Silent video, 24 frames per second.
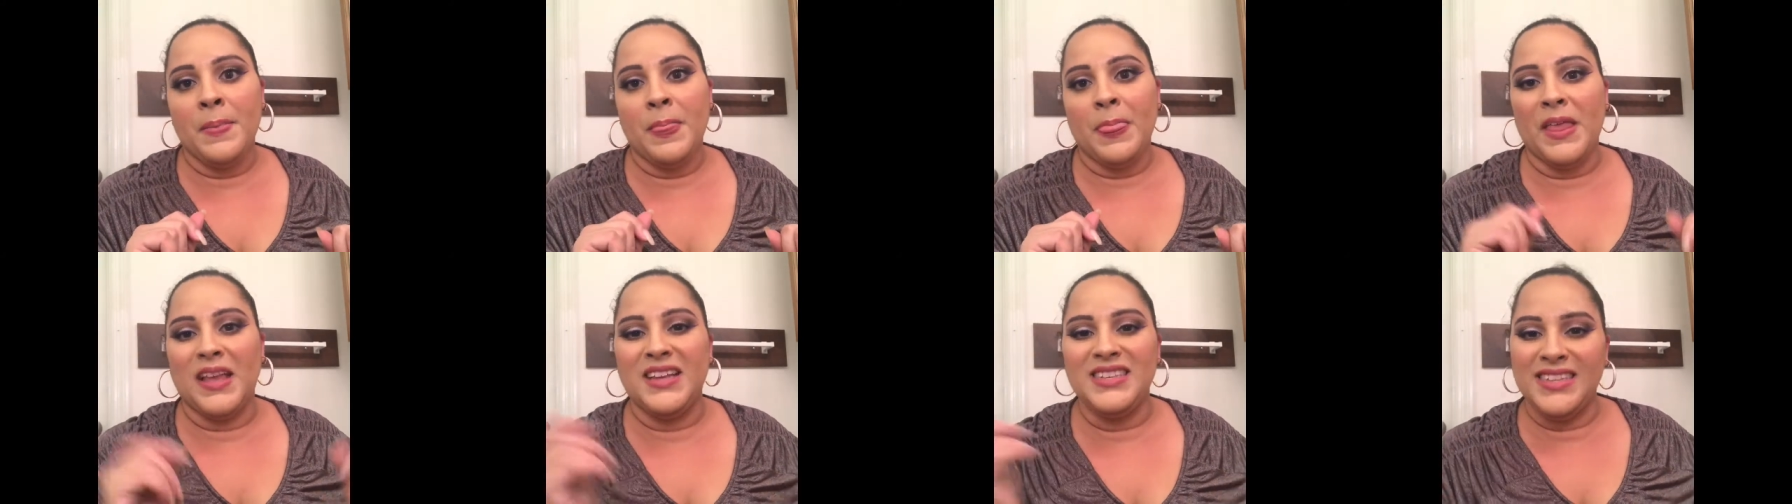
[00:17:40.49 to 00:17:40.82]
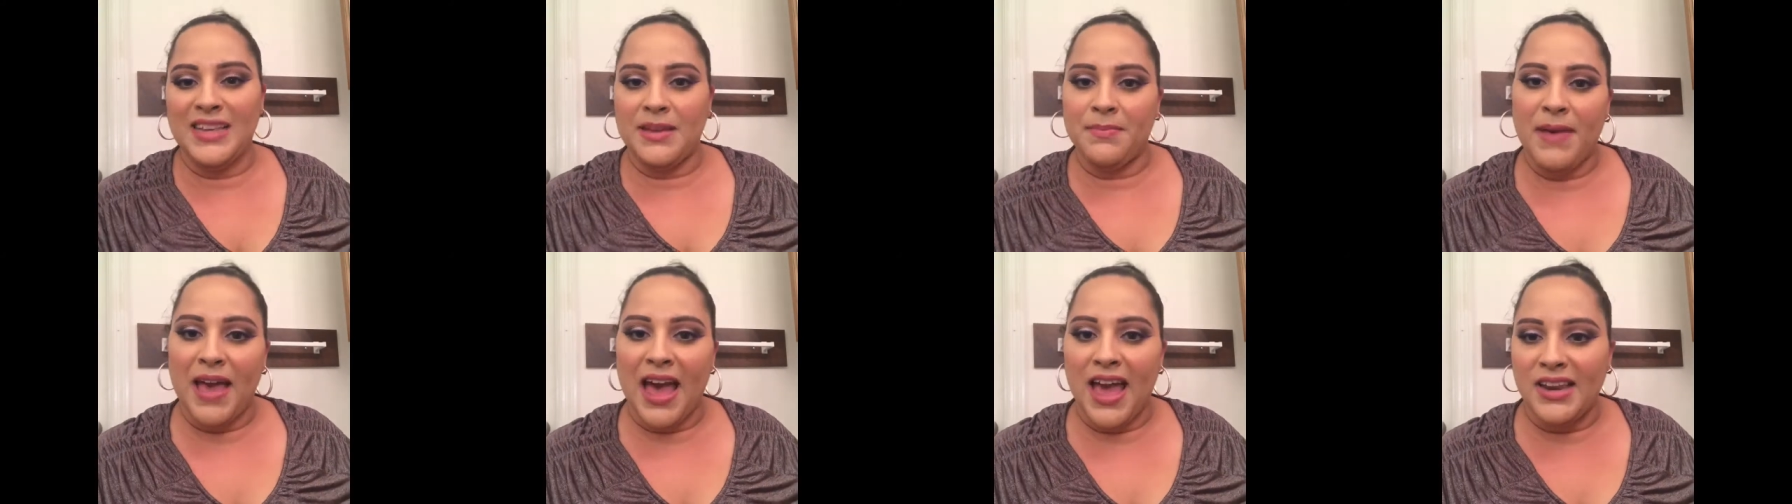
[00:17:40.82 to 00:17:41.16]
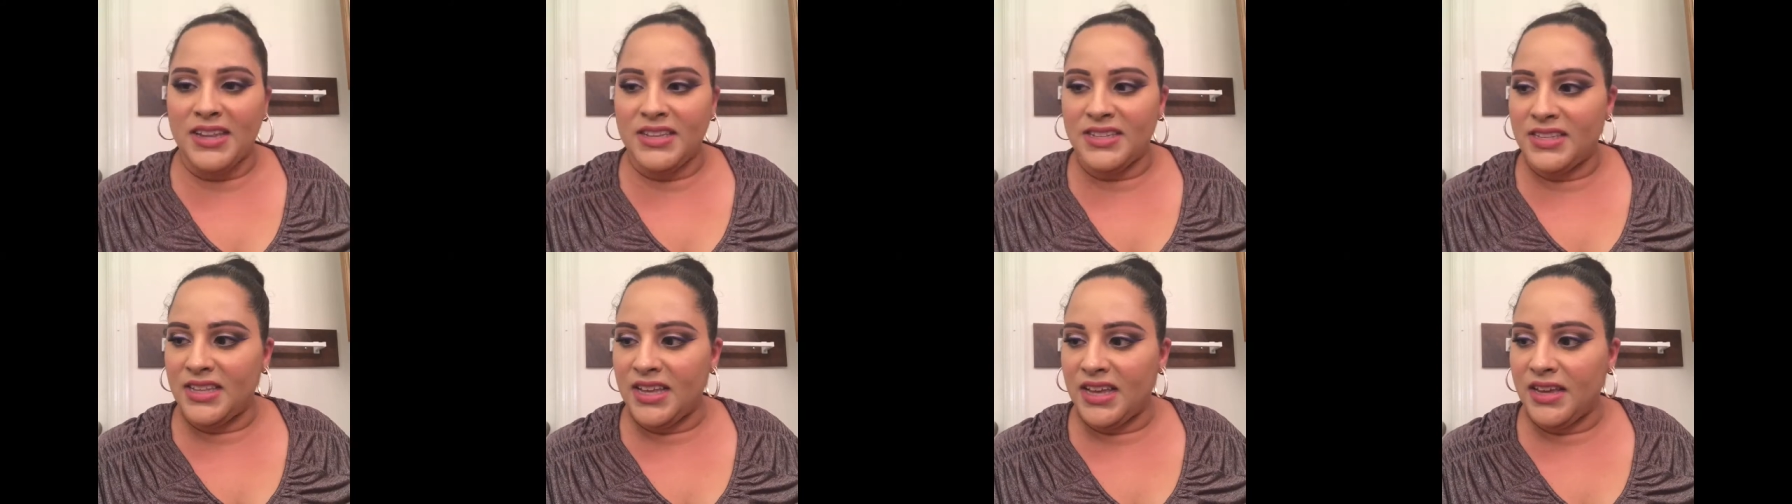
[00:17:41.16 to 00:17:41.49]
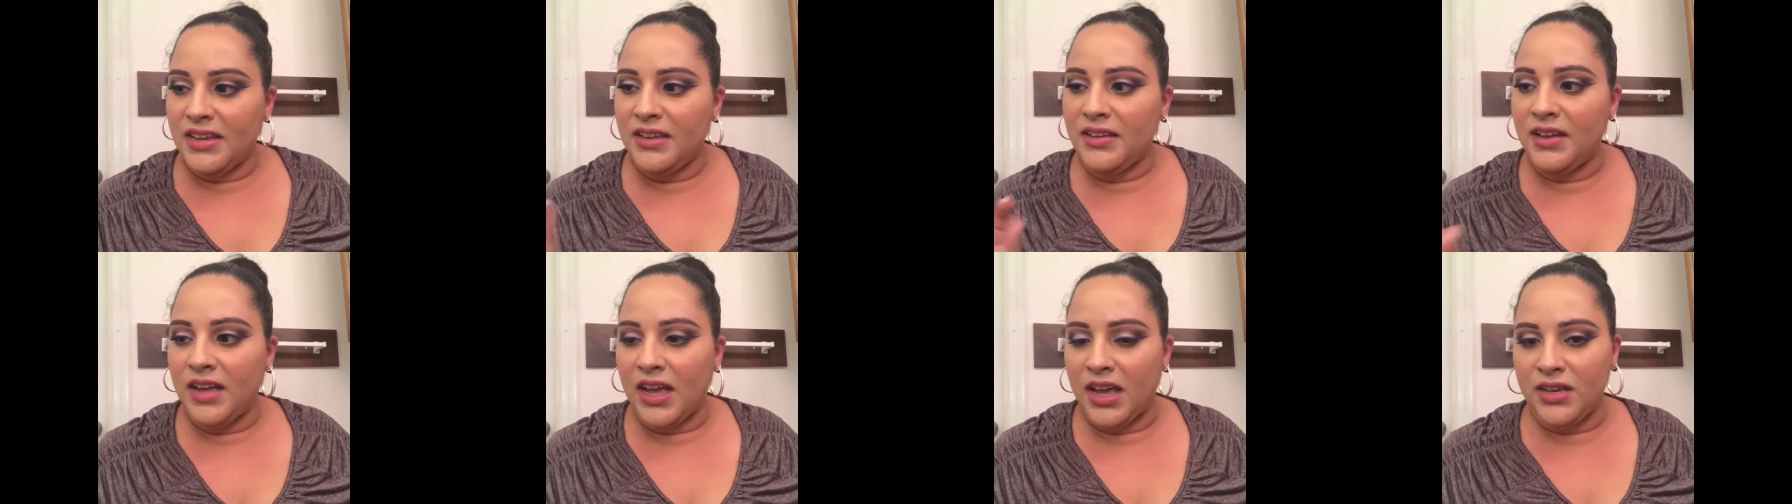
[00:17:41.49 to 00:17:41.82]
like St. Patty's
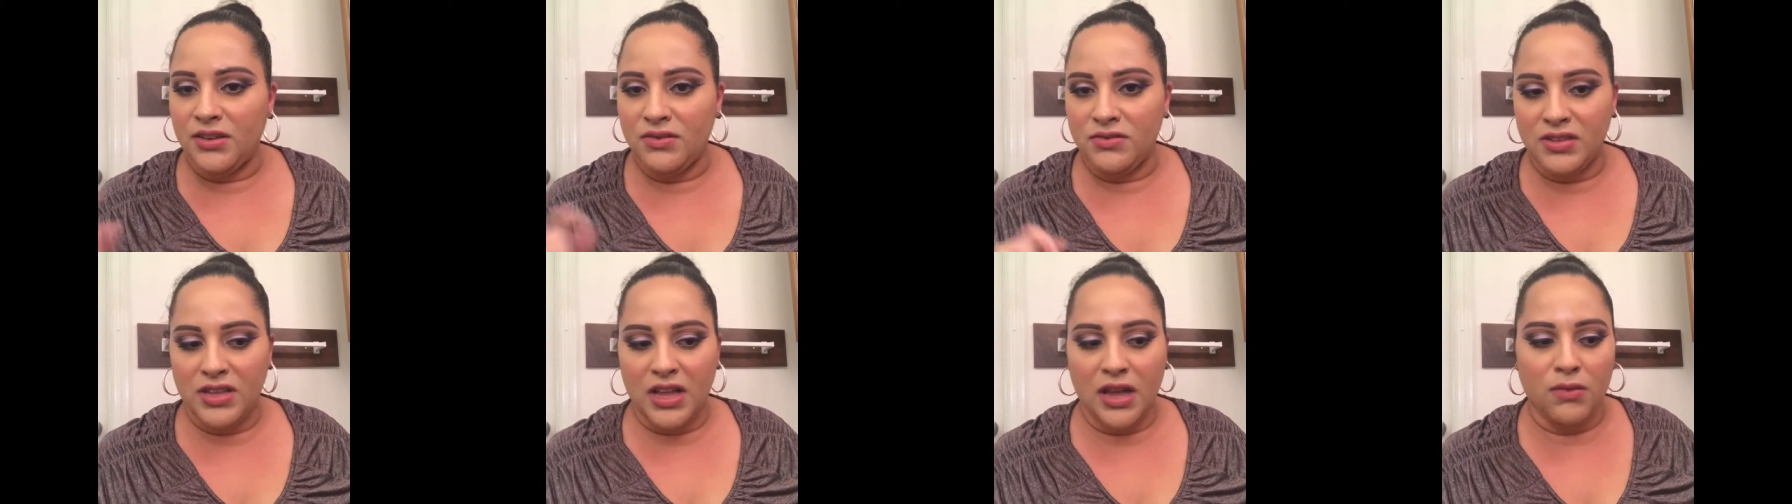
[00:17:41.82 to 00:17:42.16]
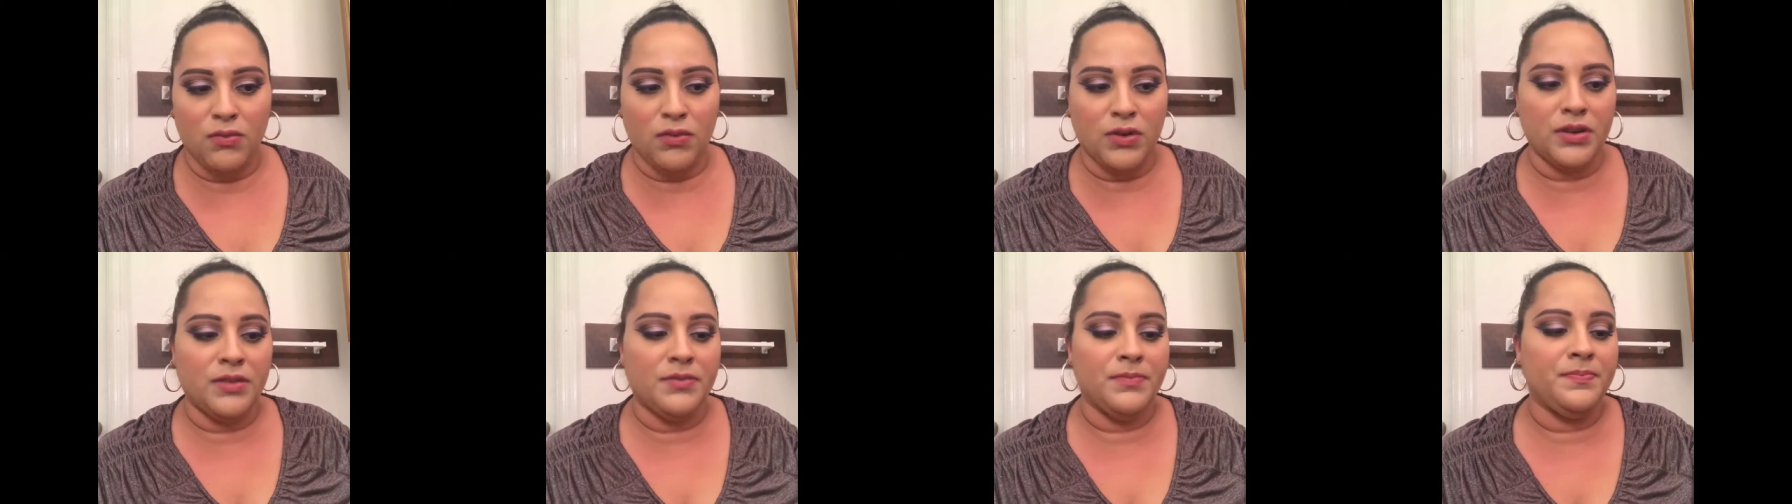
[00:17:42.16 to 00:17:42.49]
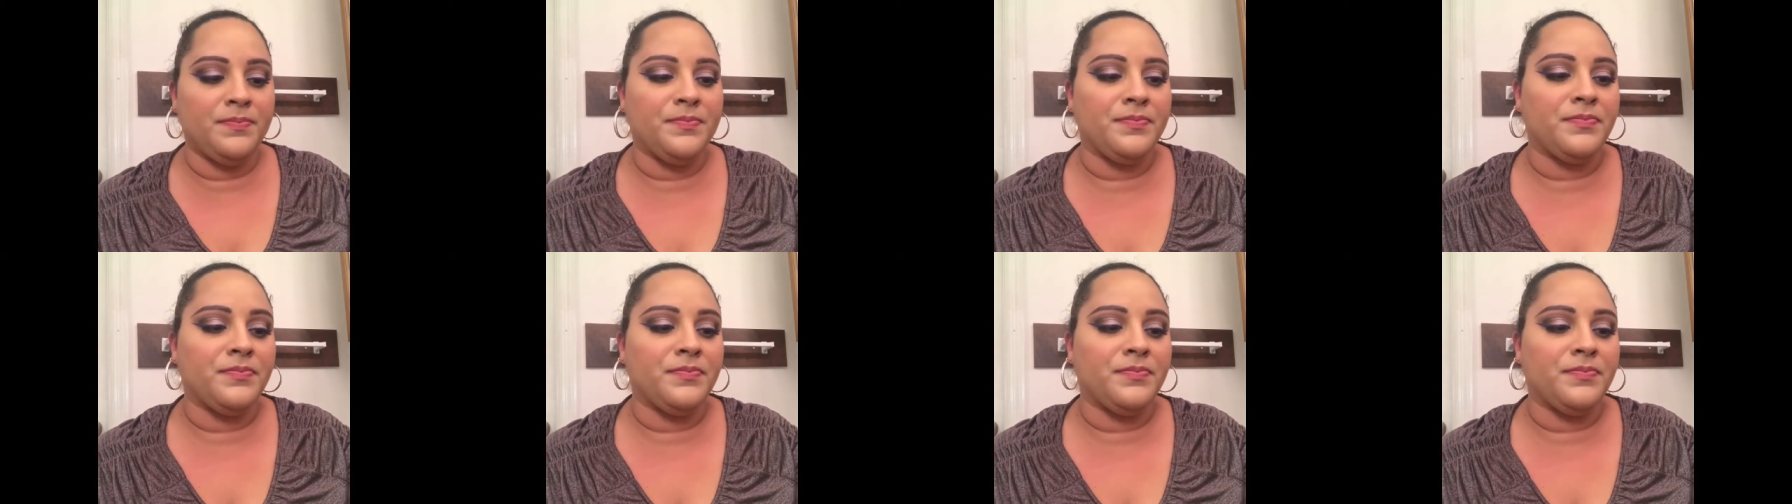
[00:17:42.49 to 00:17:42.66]
Day. I use that one.